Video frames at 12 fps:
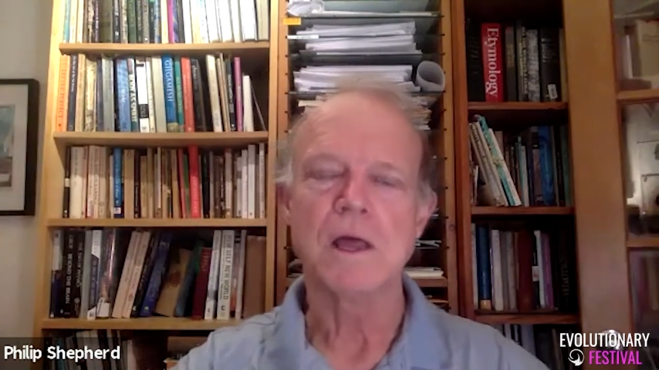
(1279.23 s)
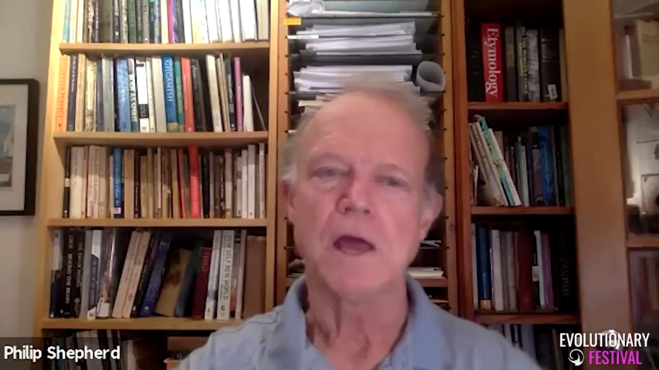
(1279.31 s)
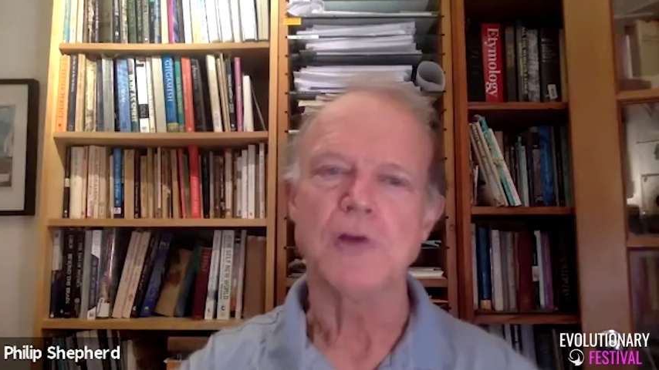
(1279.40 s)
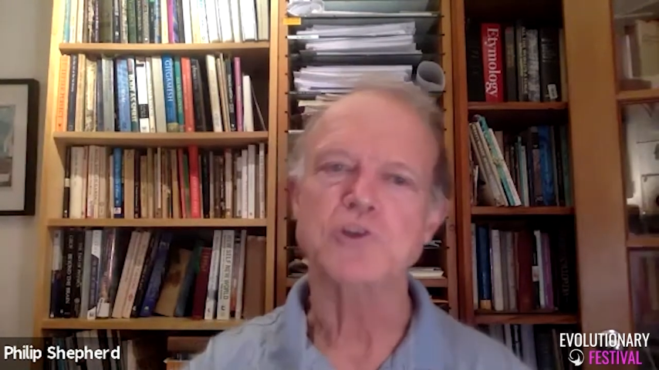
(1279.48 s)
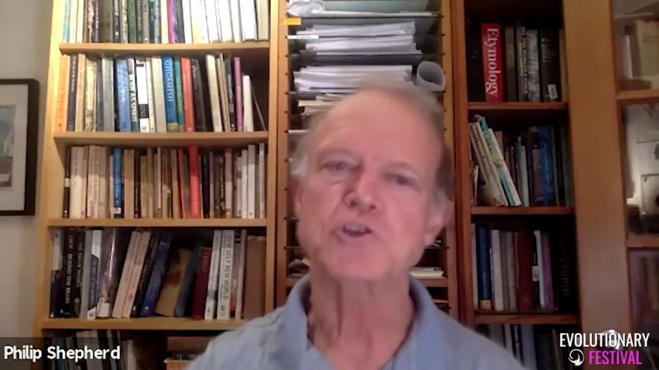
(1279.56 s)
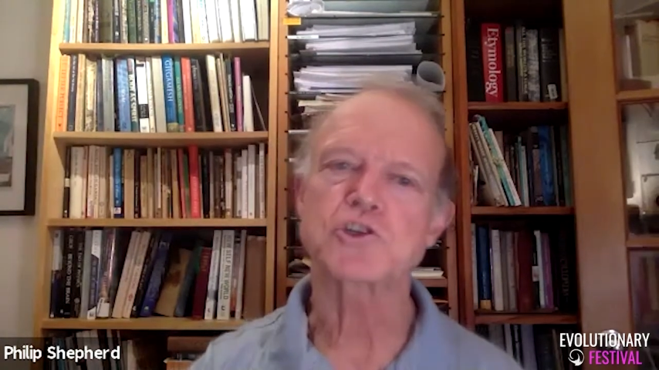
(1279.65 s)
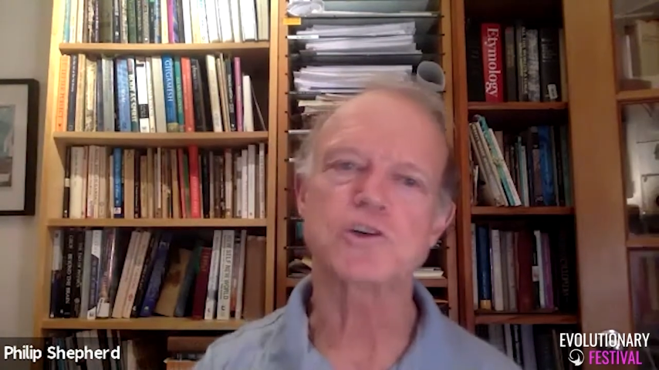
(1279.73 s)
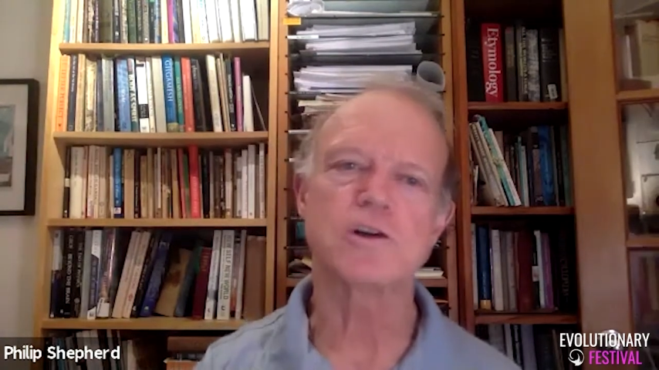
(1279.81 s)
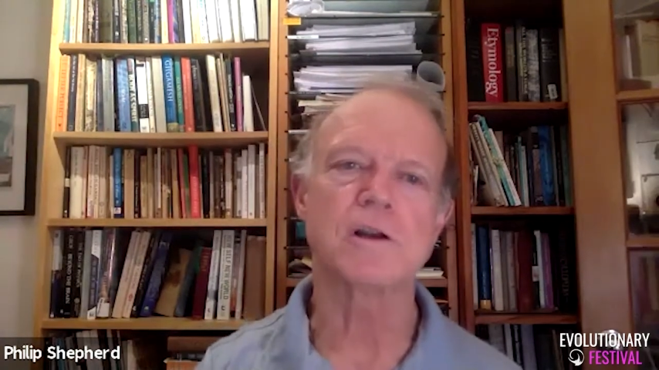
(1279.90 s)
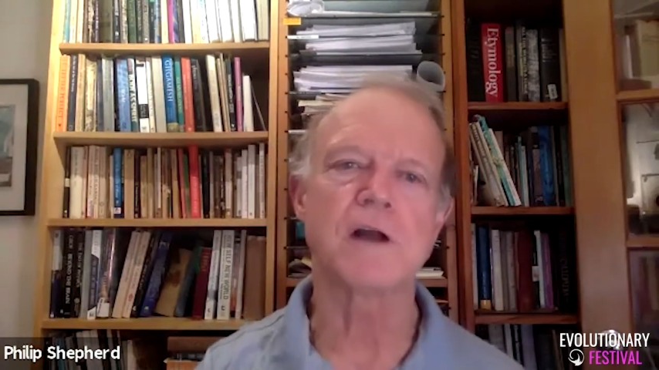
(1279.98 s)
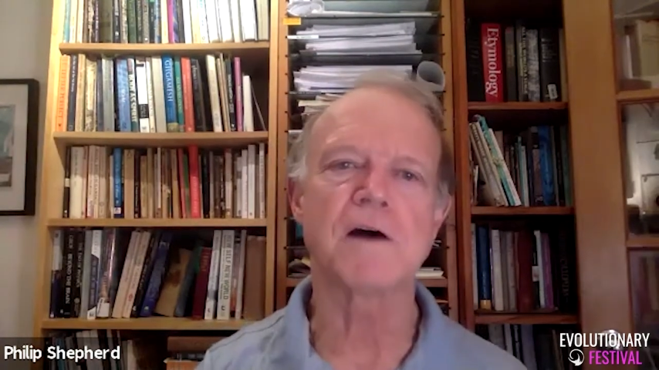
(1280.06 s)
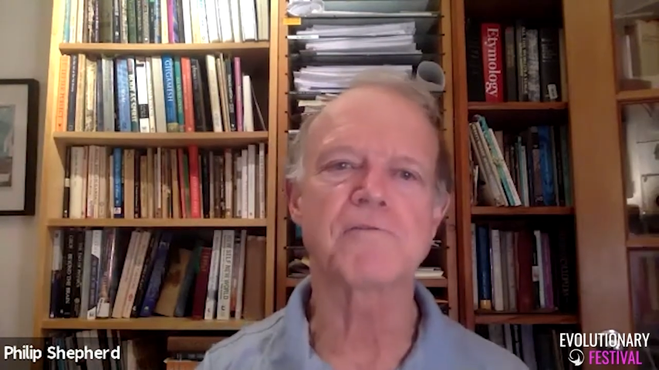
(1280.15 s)
and sure
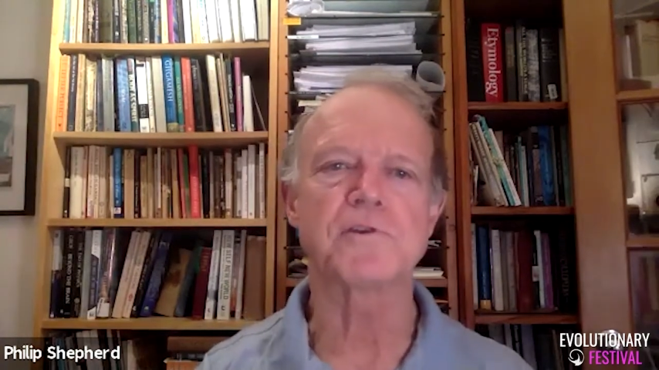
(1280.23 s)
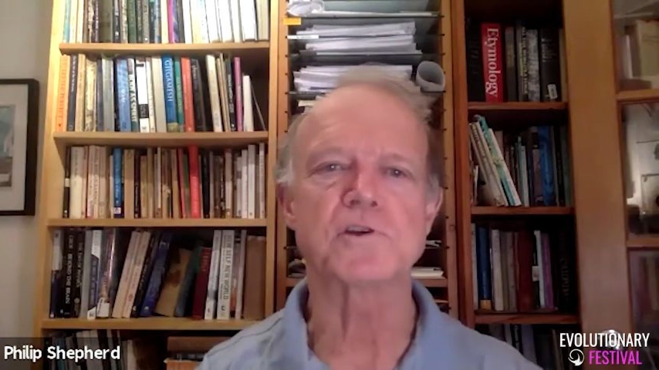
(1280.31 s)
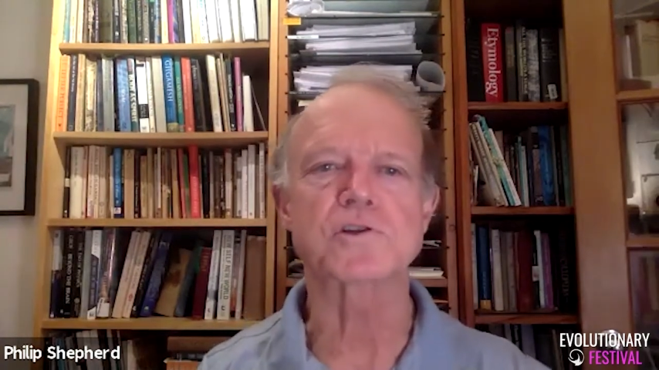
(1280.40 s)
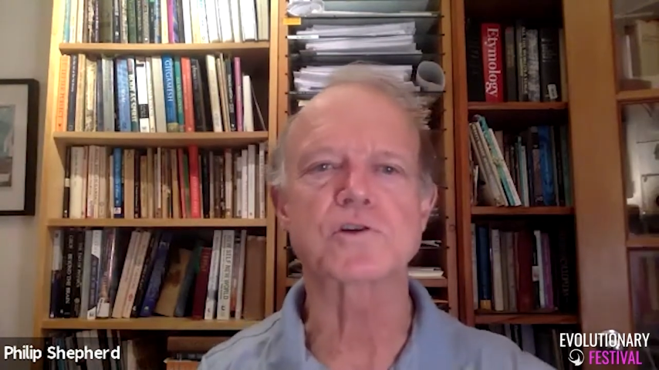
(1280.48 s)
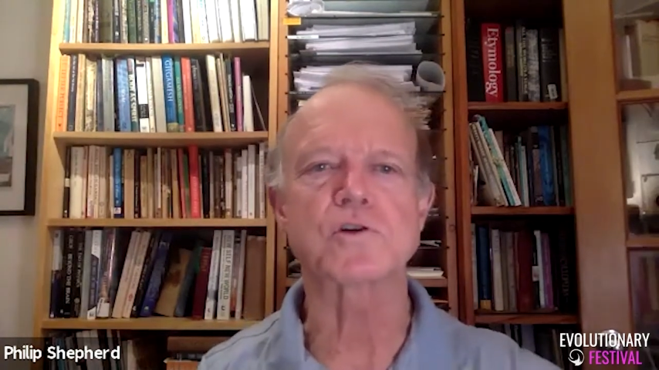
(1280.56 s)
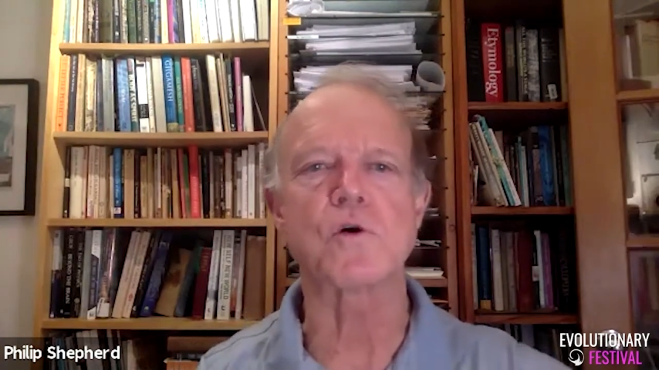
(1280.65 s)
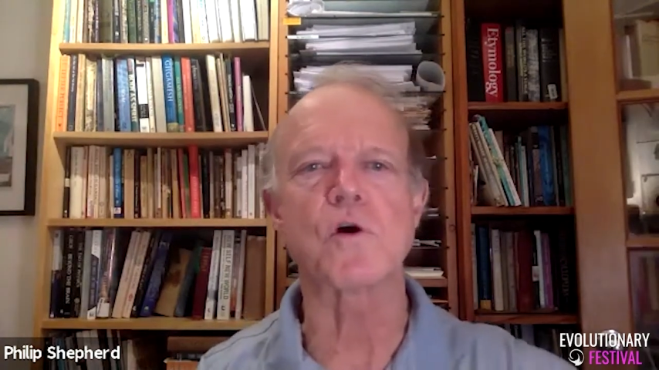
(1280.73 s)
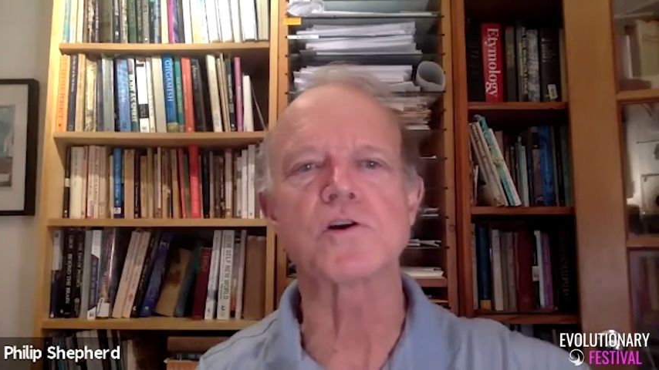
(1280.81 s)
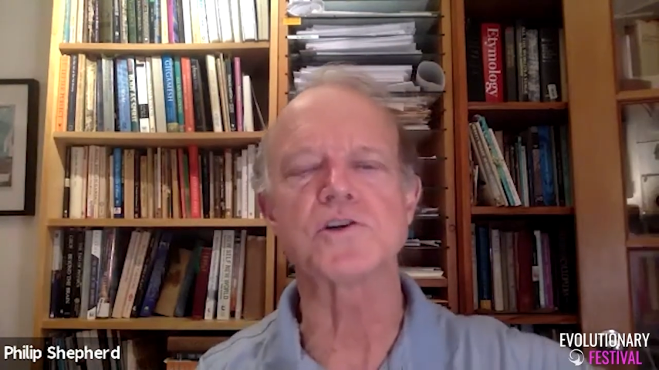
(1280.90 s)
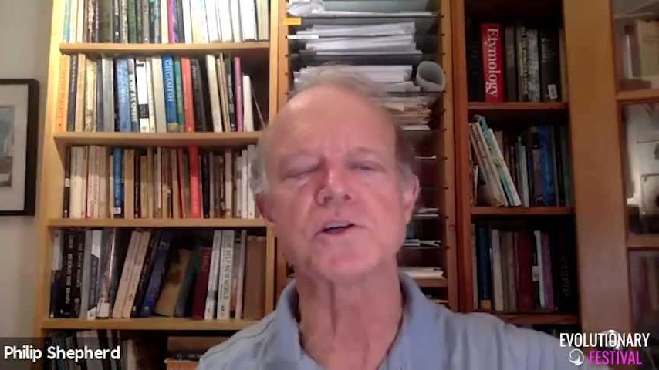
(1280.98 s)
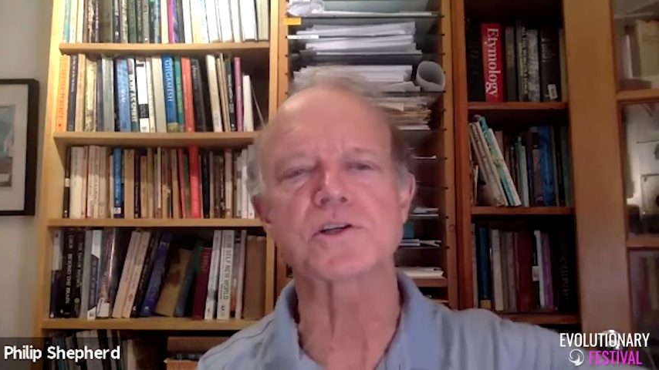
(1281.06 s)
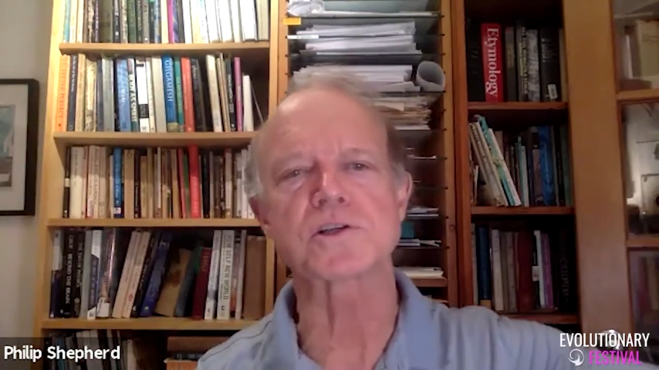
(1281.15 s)
enough, this
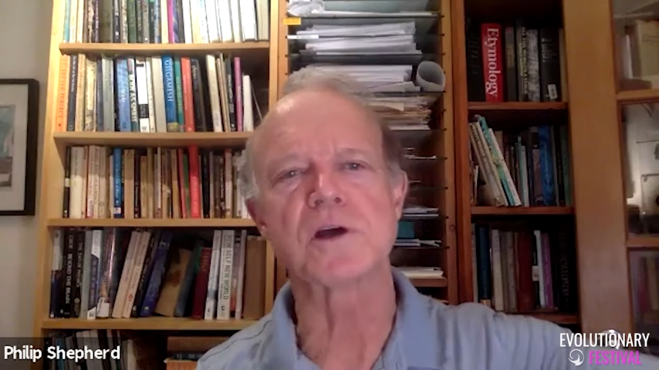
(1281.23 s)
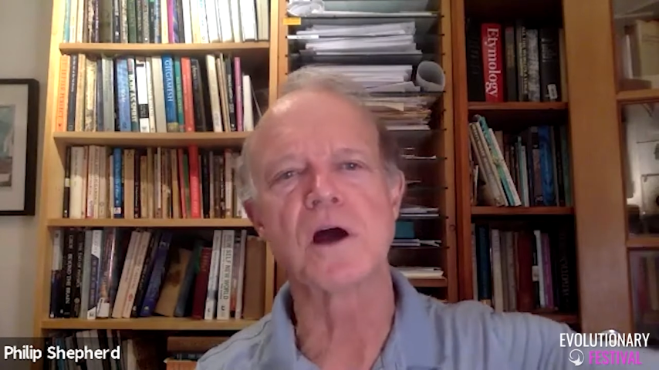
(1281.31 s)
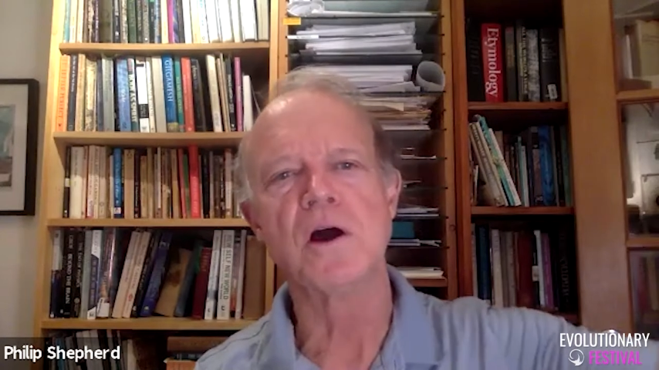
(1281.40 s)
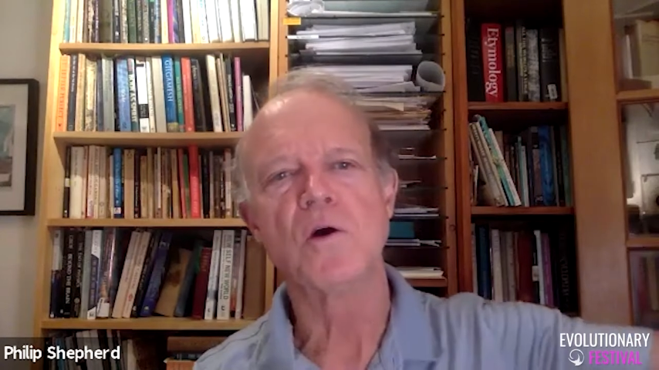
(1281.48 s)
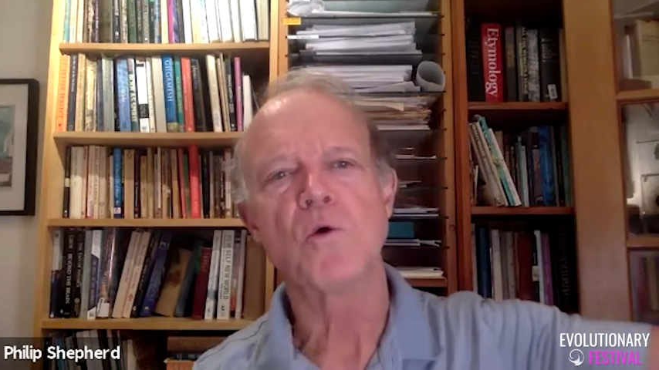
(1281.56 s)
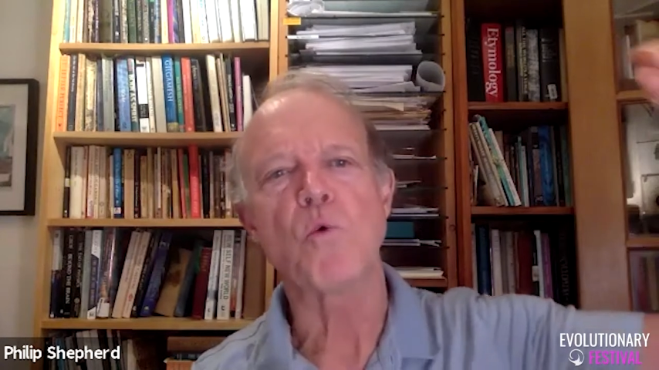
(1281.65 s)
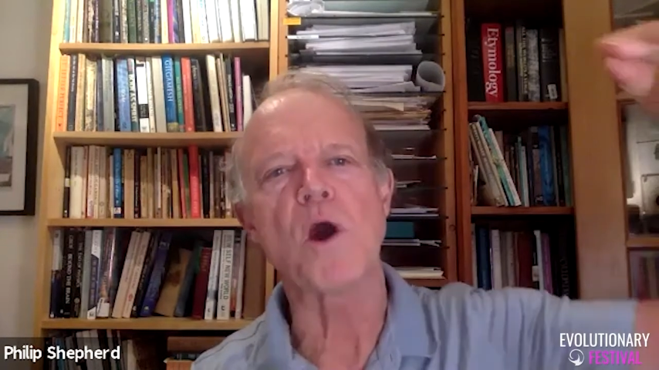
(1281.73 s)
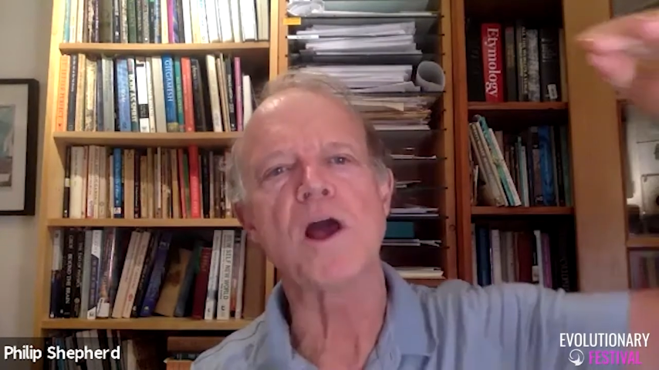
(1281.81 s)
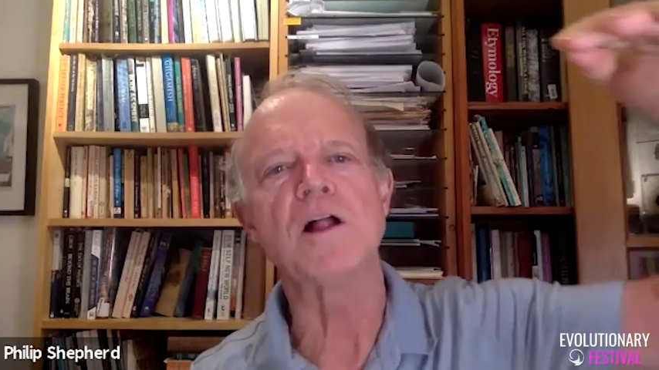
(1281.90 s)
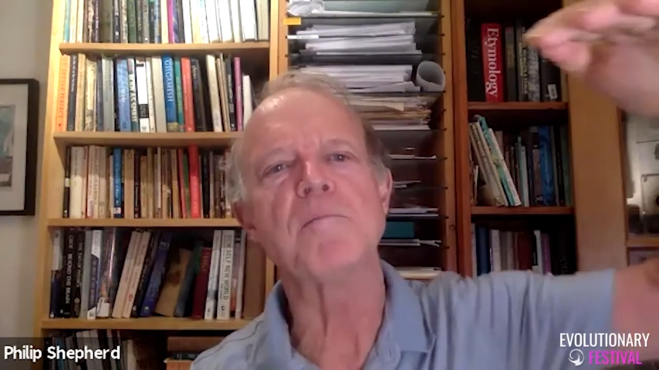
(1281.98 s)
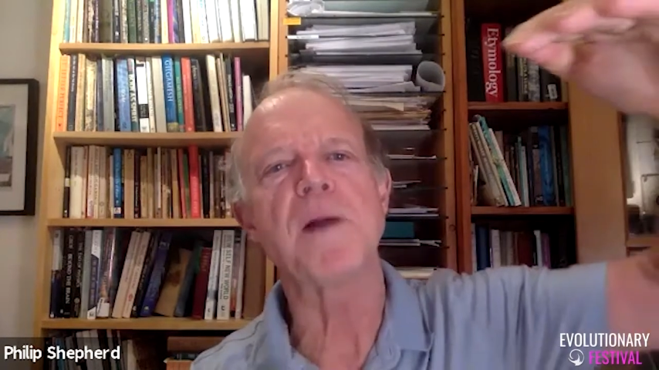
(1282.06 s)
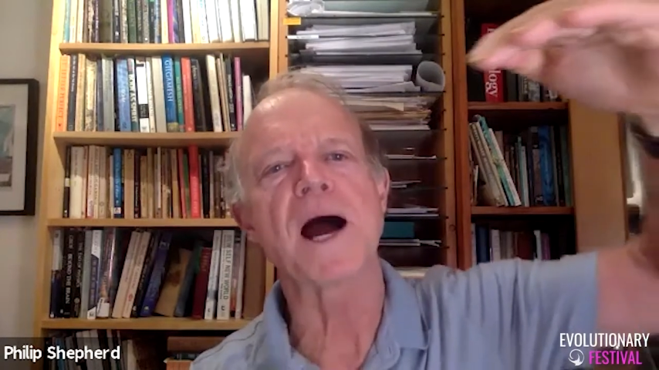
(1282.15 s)
gorgeous
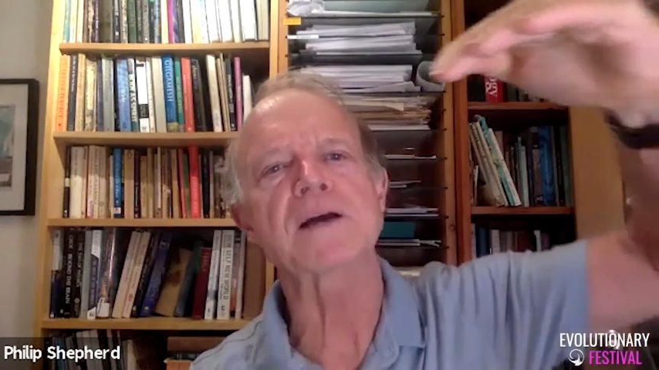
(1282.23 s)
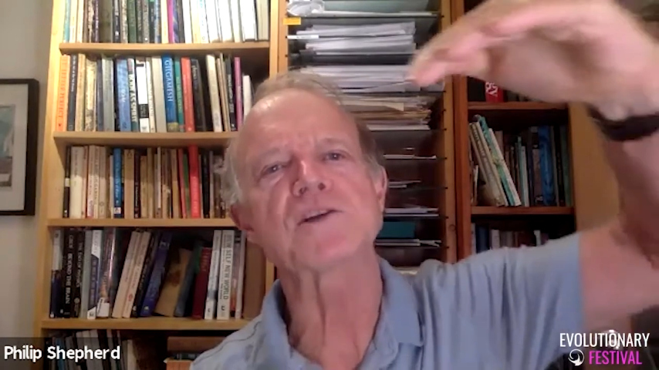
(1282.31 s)
whaleback